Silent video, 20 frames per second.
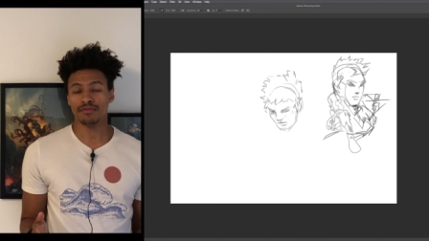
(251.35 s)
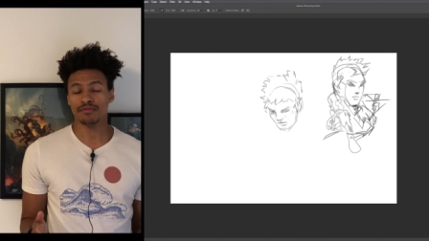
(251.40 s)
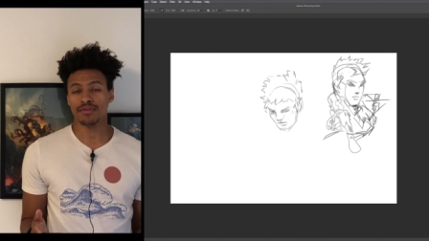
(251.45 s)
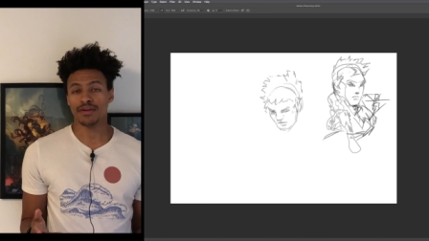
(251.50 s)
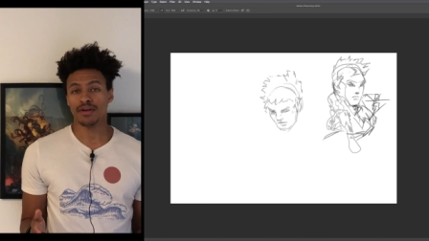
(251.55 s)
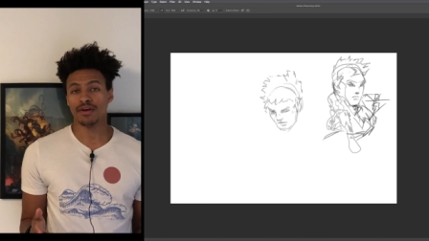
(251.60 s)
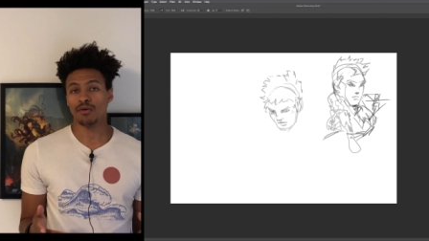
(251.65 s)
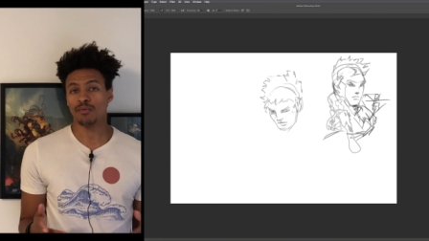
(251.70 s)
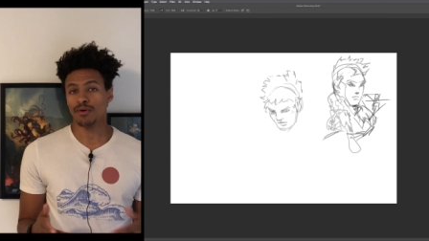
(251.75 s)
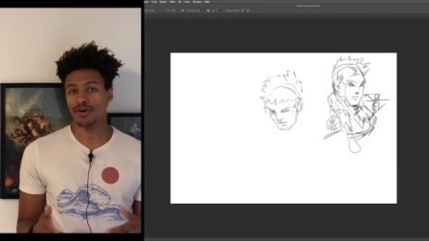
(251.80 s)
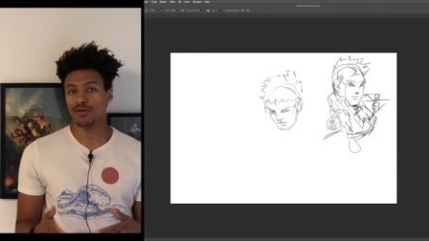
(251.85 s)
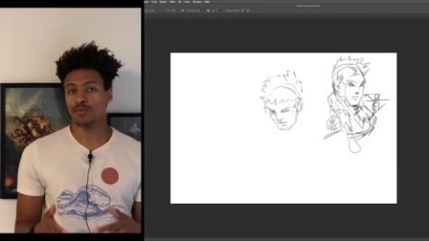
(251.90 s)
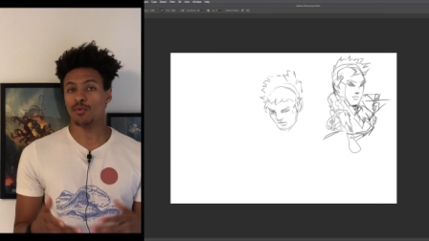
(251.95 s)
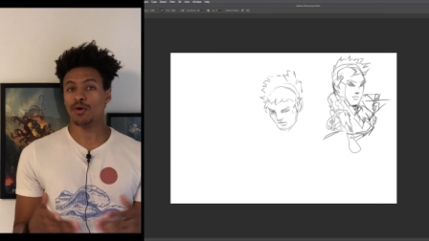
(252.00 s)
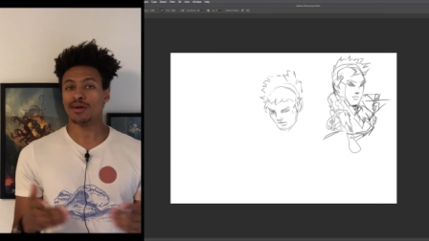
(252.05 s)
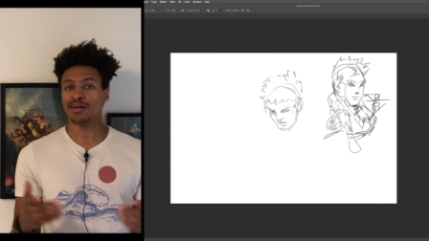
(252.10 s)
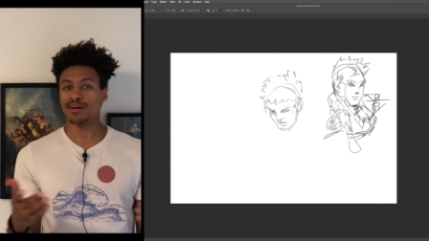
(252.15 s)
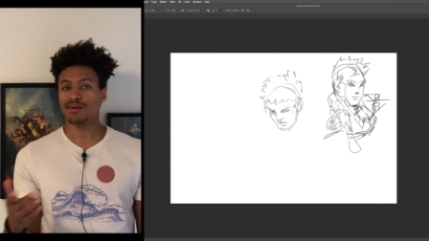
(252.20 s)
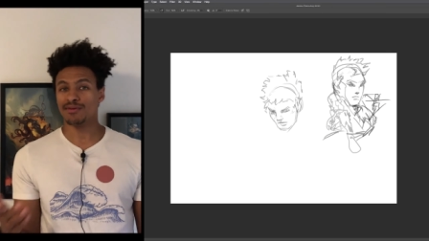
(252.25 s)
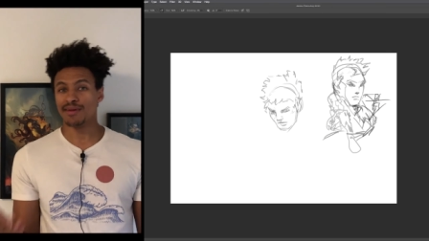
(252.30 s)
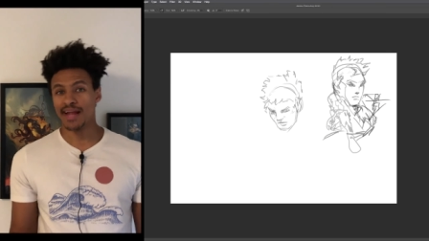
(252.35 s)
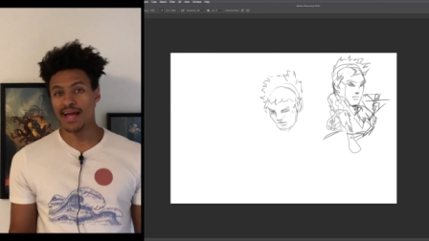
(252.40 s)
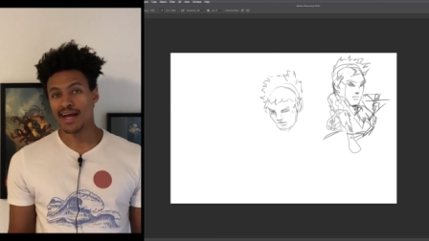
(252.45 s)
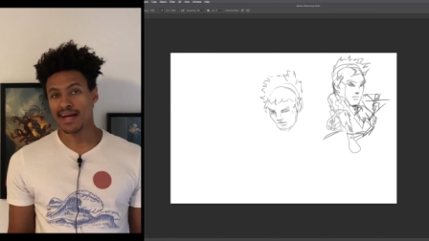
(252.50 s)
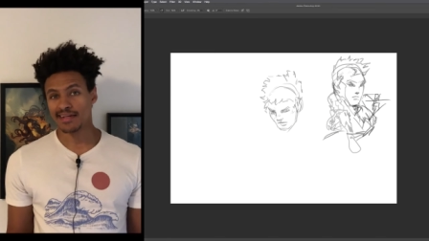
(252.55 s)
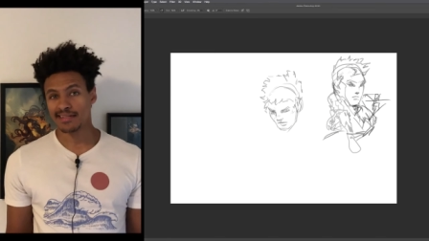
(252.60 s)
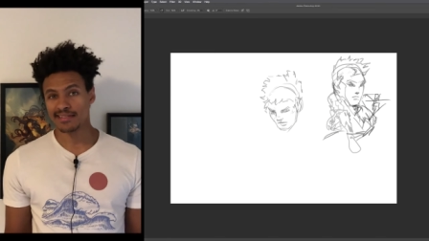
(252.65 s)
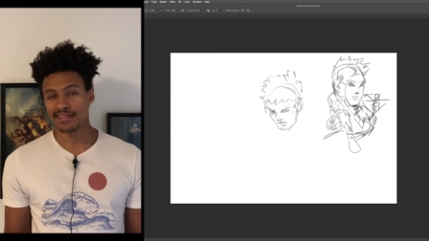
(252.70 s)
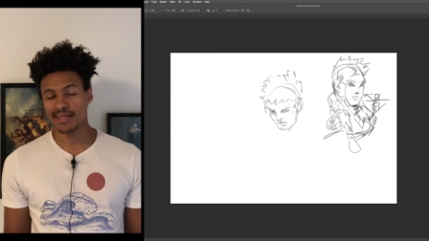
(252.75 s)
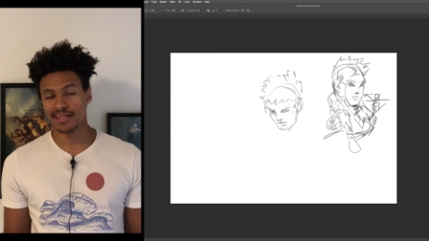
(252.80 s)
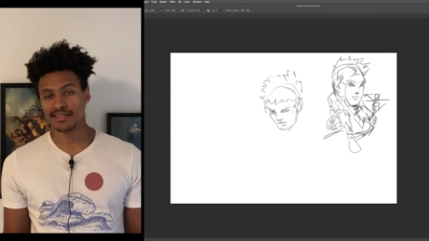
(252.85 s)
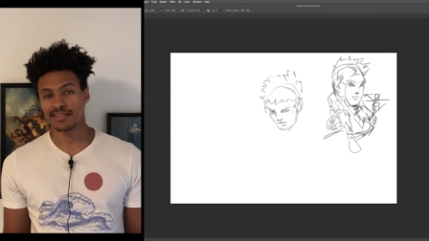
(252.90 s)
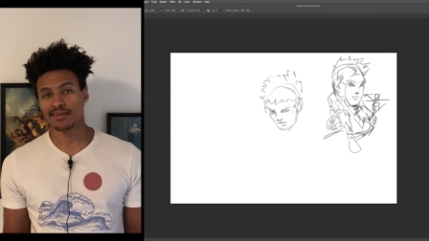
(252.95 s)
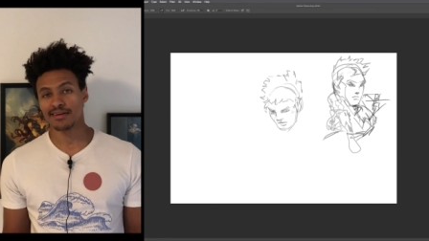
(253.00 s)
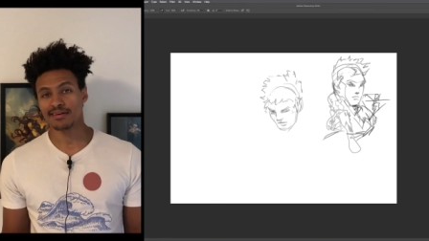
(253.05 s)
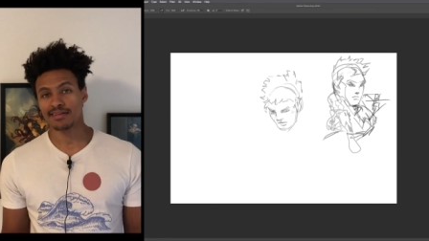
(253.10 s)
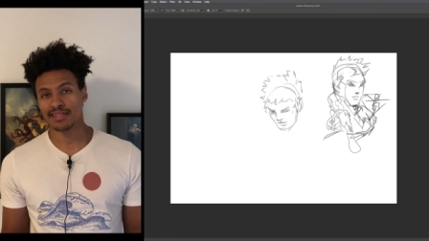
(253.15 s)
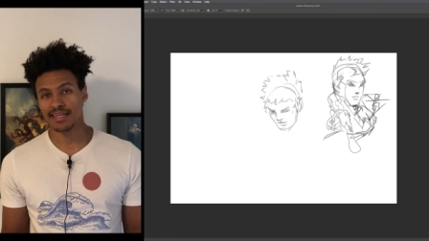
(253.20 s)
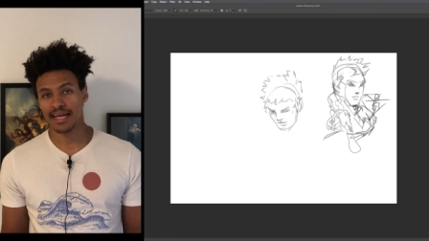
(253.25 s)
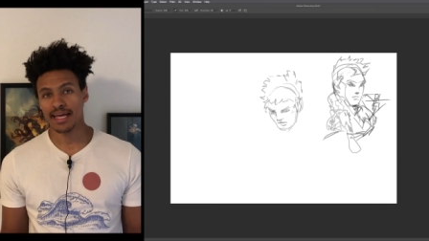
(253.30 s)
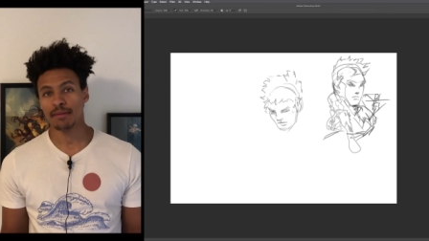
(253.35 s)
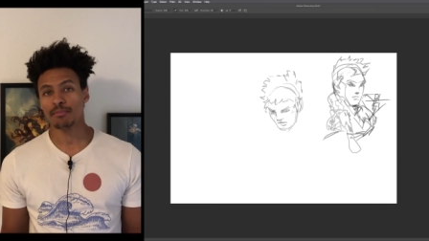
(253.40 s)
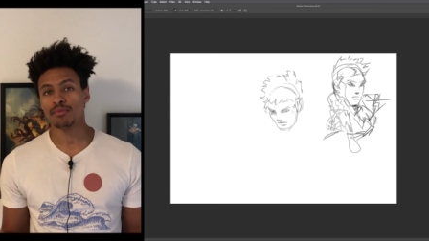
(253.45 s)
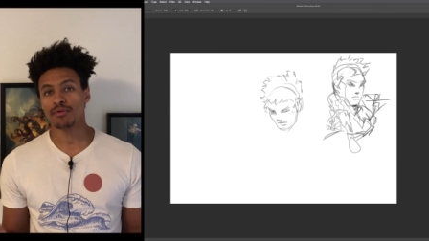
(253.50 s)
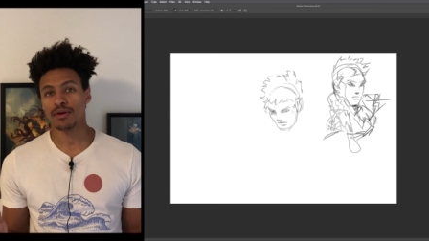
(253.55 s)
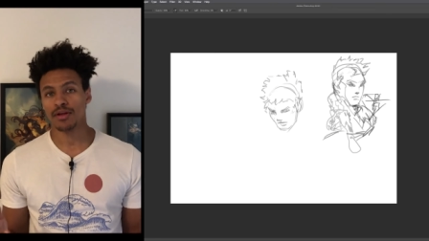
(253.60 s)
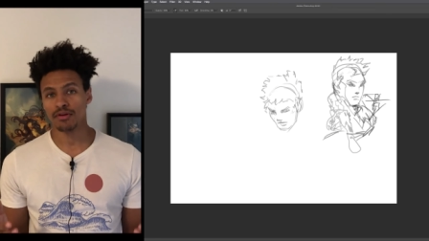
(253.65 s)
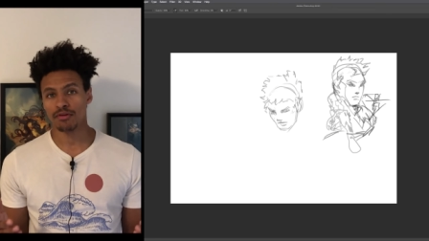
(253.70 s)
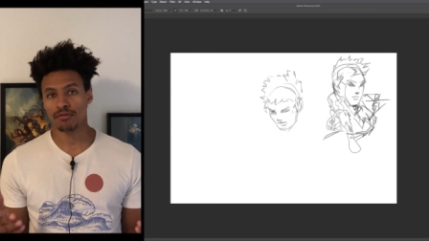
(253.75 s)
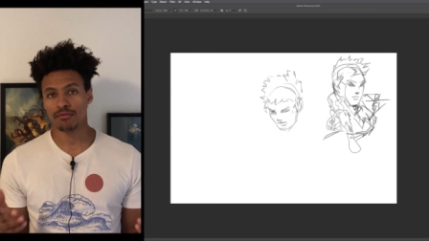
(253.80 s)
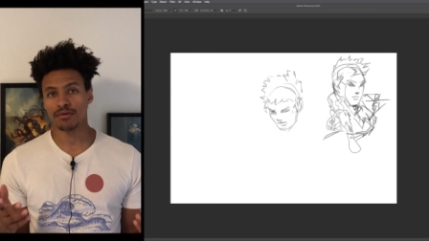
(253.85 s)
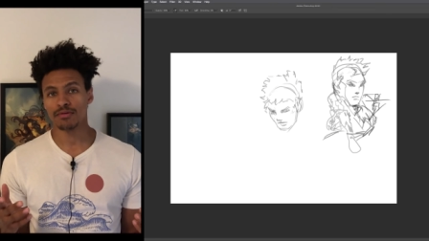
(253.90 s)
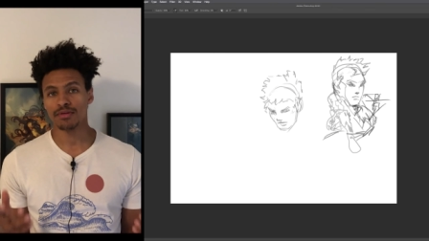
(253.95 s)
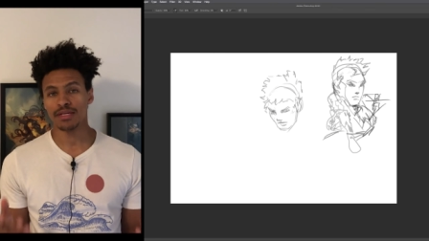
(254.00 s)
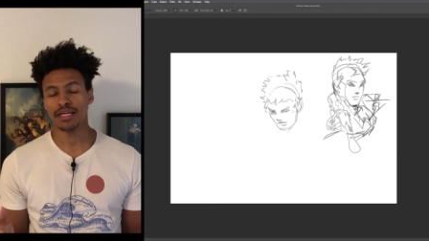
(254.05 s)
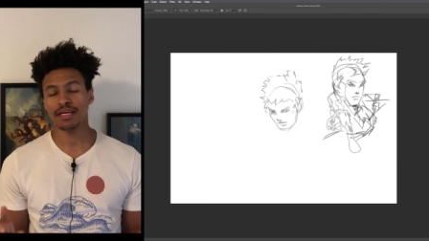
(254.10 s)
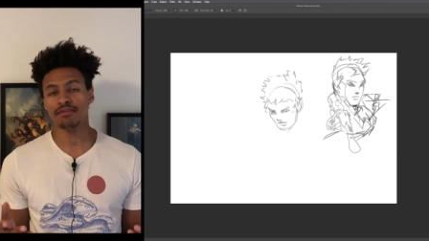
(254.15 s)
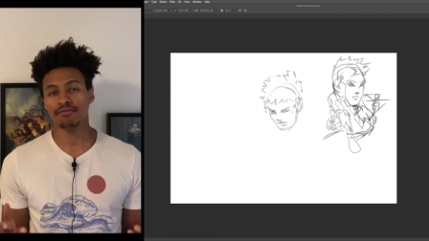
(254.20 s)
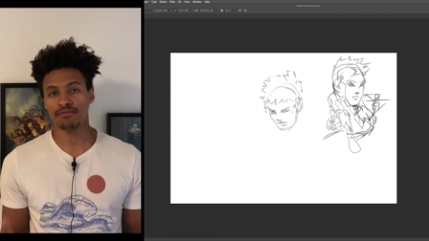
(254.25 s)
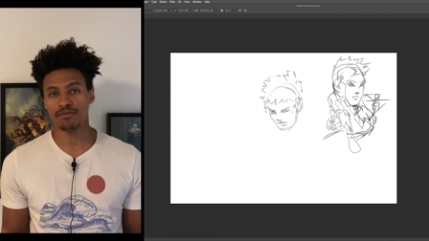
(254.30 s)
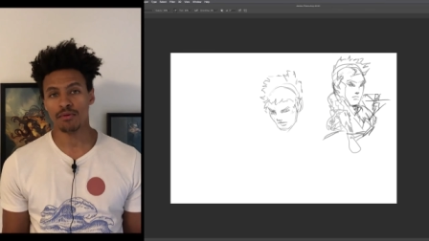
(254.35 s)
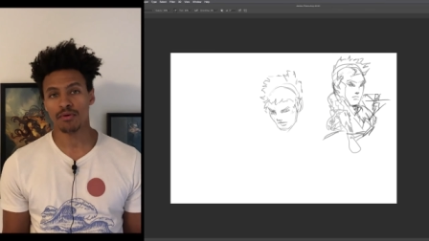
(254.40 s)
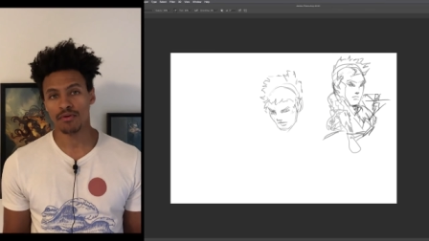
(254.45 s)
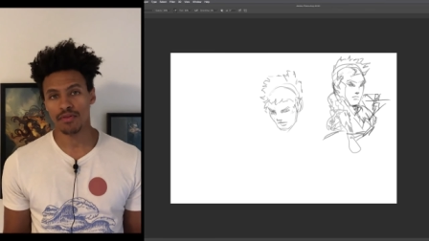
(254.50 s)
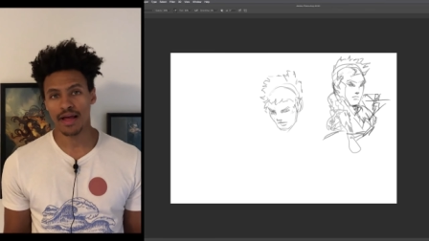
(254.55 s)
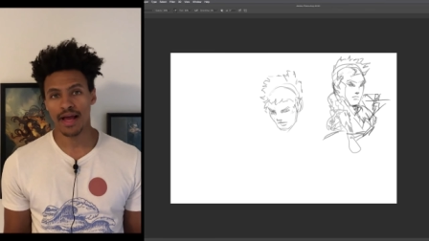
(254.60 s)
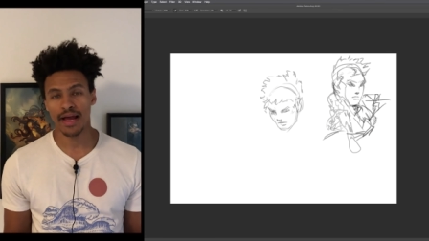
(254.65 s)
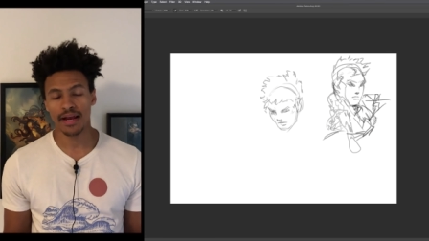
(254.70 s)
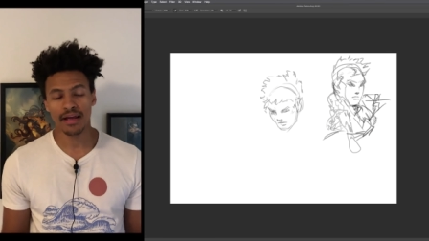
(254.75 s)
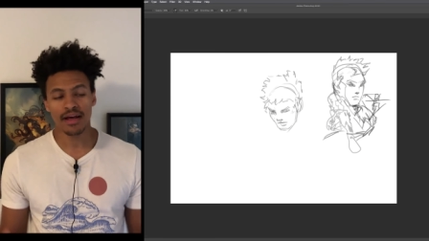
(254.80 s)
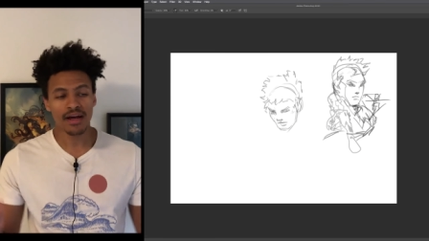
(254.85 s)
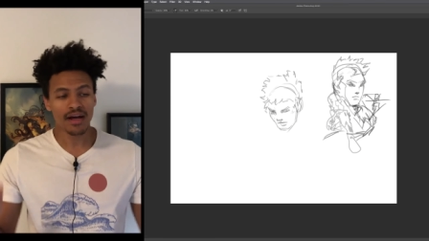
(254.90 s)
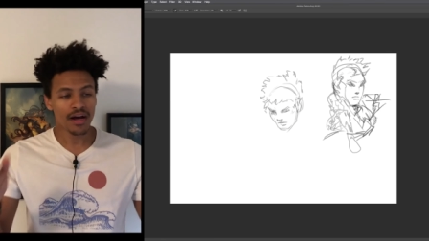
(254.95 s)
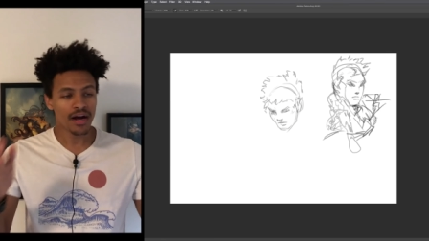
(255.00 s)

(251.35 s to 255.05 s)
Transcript: you figure out where you want to go next and start tapering your routine for that.